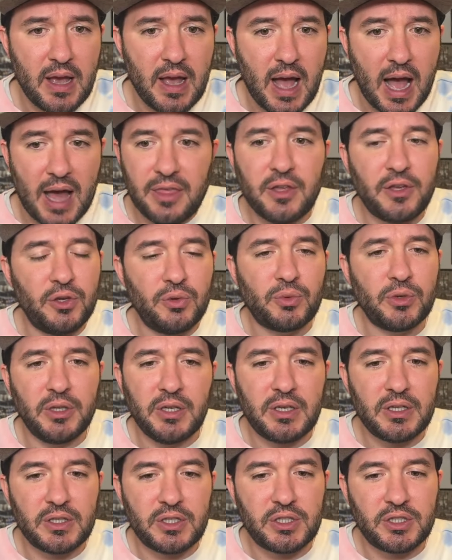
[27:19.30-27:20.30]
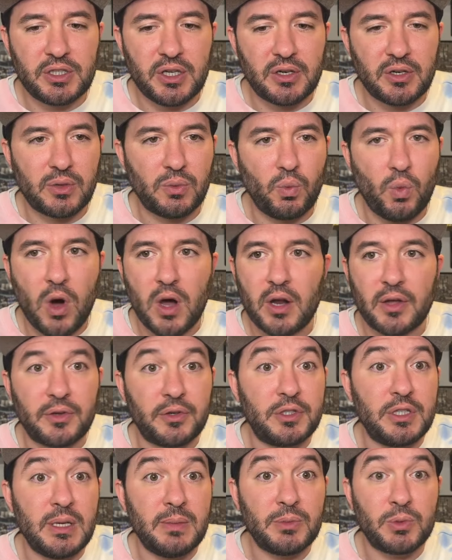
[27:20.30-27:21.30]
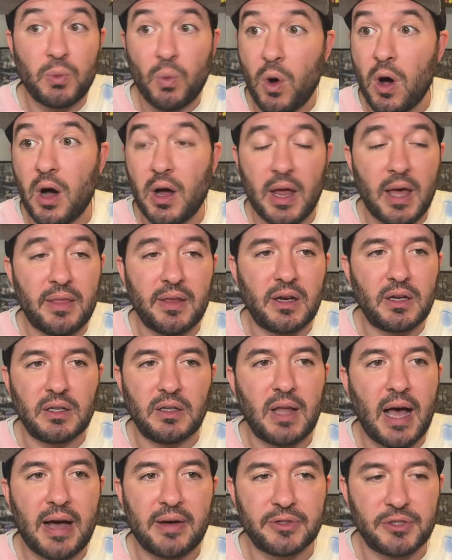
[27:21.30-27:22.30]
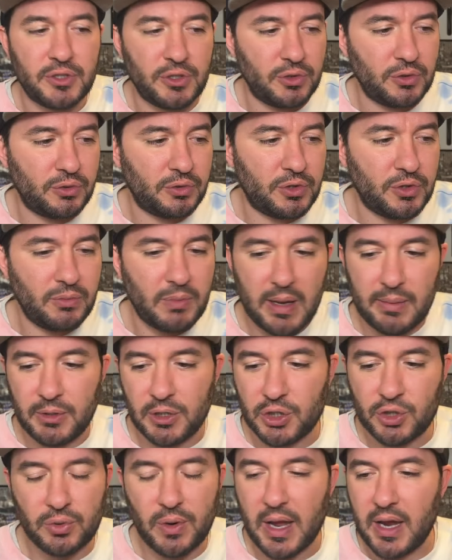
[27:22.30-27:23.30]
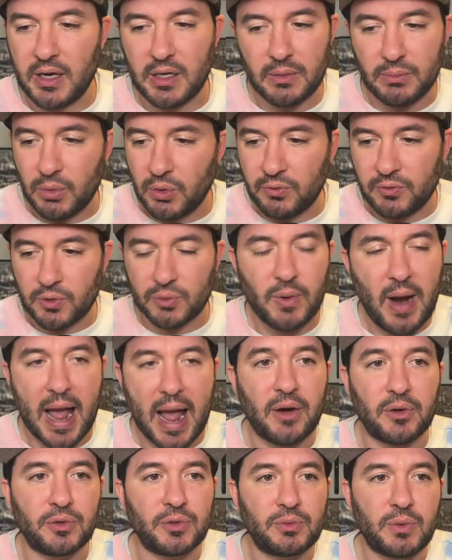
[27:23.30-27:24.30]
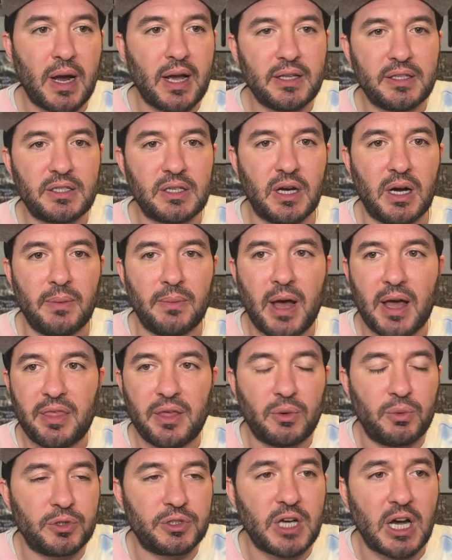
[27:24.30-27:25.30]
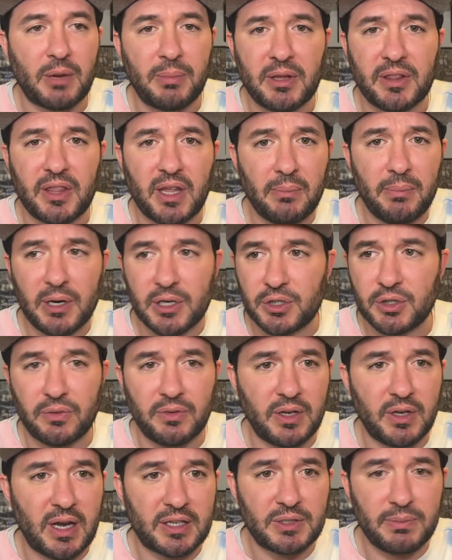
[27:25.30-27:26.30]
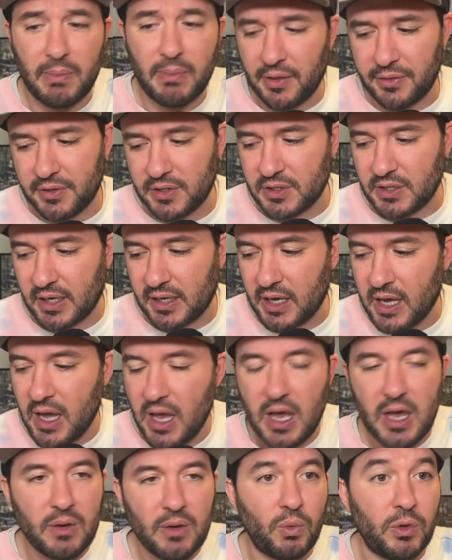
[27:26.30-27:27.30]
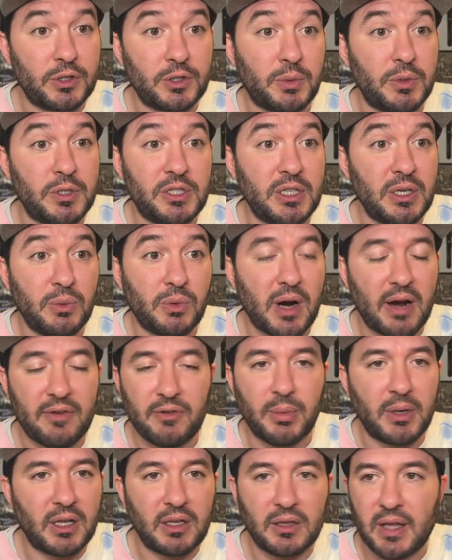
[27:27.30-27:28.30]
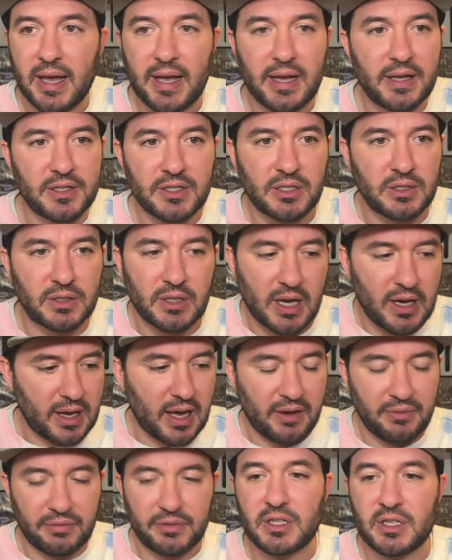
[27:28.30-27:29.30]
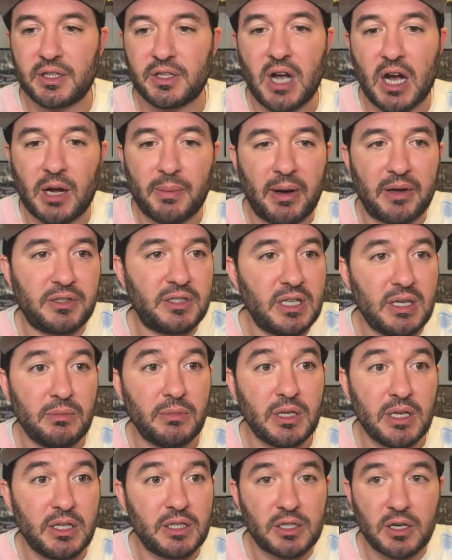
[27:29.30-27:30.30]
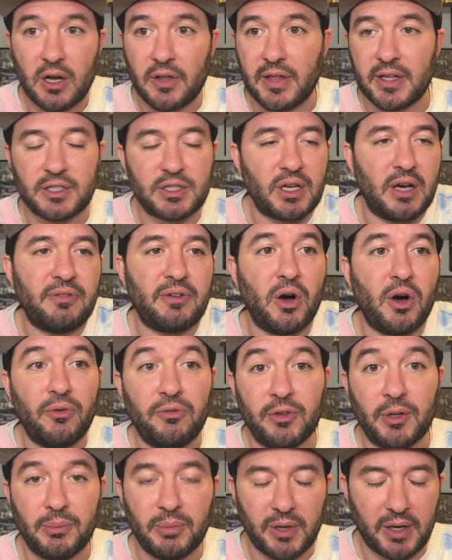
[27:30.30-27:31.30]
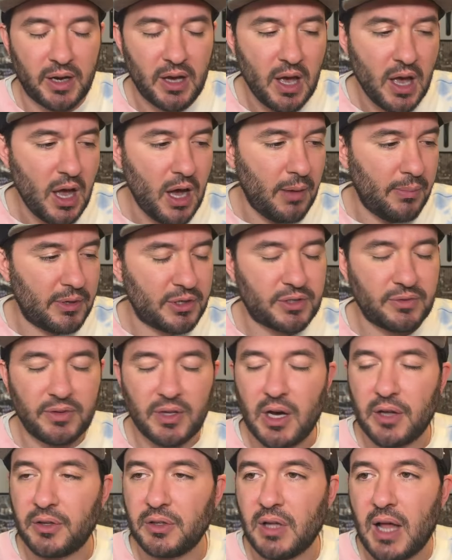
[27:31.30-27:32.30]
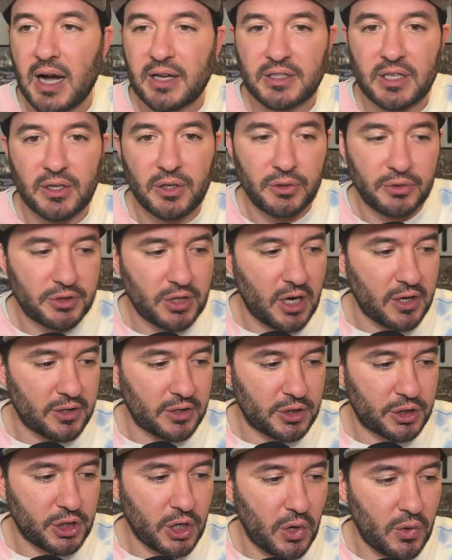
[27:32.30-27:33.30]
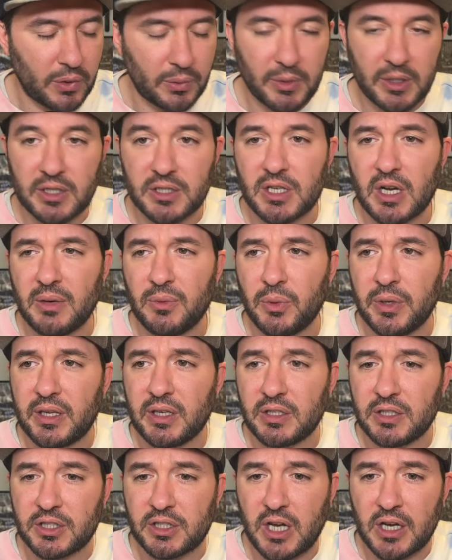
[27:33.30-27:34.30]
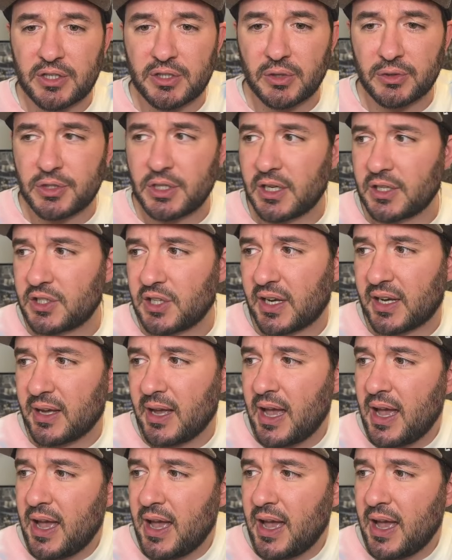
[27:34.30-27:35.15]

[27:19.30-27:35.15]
I think you really consider what other teams want, and then it allows you to maybe trade and move around, right? I think we'll talk about that a bunch over the next month, is like once we see where everybody lands and kind of talk about team needs and all that stuff, and hopefully bring a bunch of the other Locked On hosts on the show, and we can discuss those things. Like,